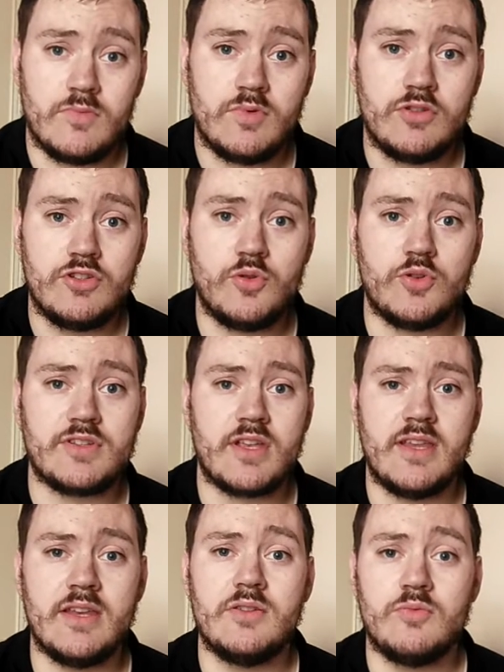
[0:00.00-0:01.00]
tools I
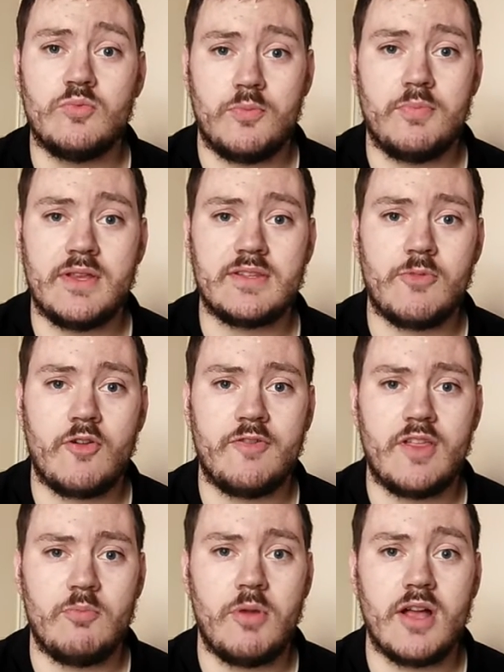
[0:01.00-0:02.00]
need. It means I'm not
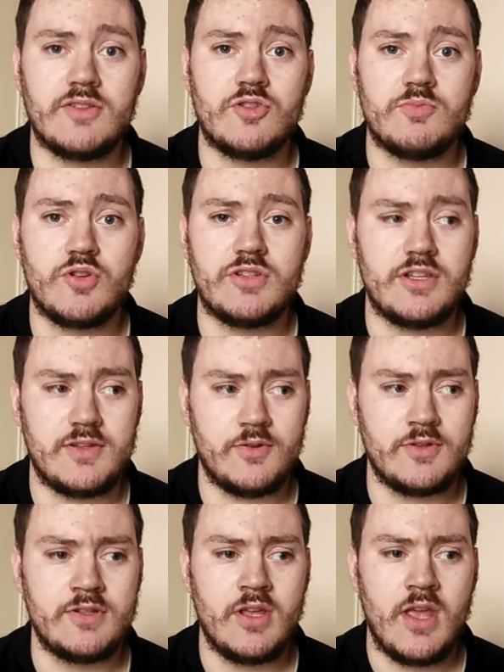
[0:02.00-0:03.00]
fitting the parts, so it's mostly
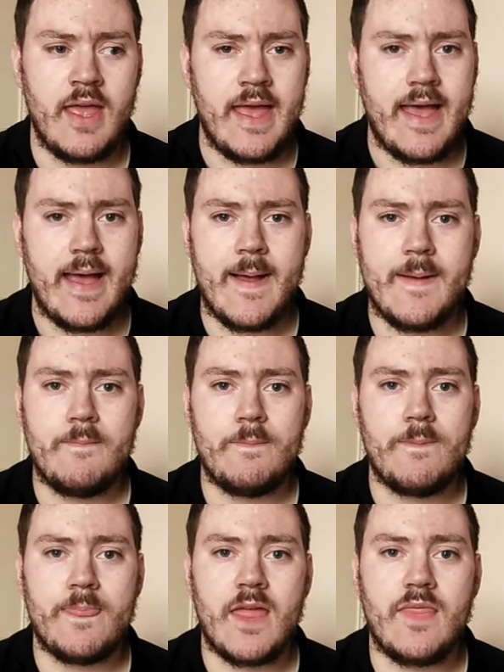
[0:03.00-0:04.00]
tools. And
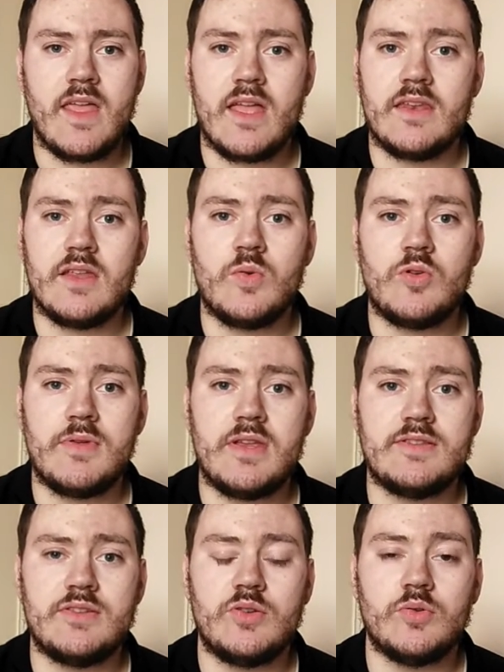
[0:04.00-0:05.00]
then it would be
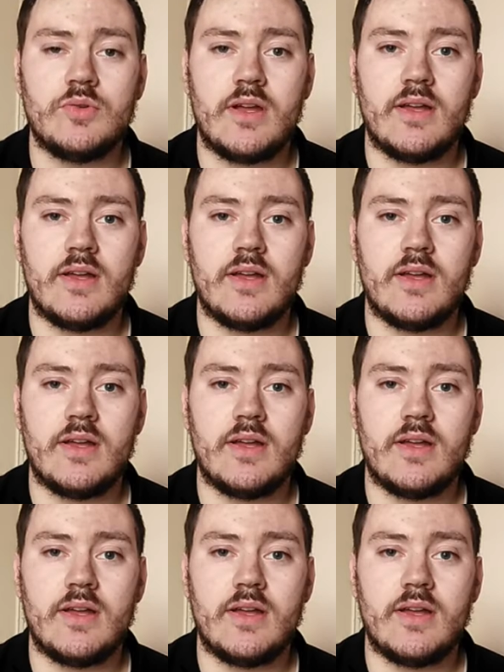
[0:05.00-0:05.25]
to